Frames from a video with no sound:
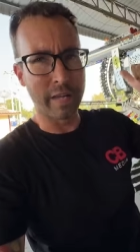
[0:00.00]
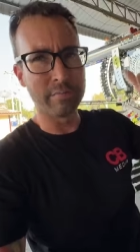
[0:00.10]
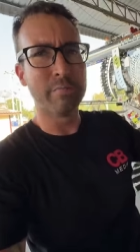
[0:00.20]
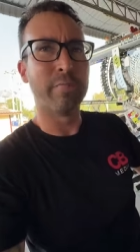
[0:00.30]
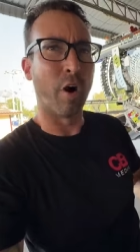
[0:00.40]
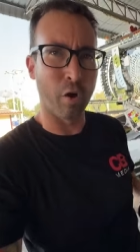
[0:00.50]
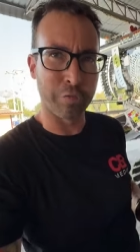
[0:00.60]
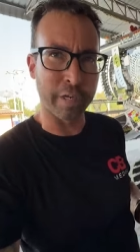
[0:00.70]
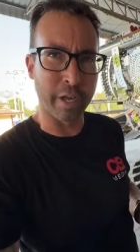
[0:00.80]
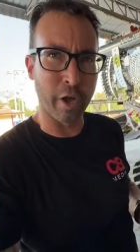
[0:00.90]
then off
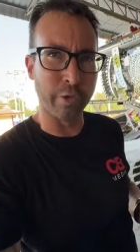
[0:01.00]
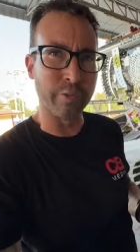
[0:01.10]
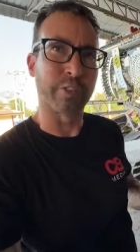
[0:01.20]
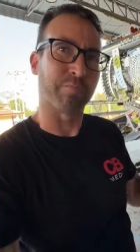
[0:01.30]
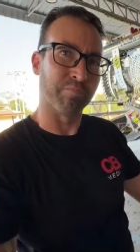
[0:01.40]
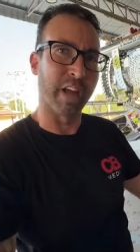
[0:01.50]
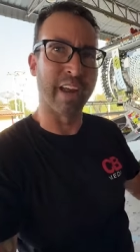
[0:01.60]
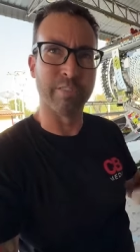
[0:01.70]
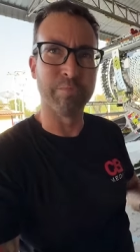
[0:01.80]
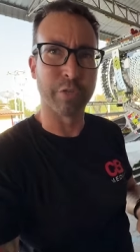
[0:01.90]
it goes,
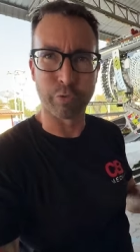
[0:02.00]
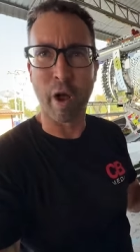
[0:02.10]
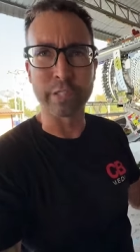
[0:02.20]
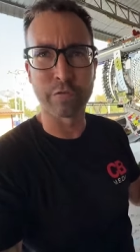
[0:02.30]
and the rice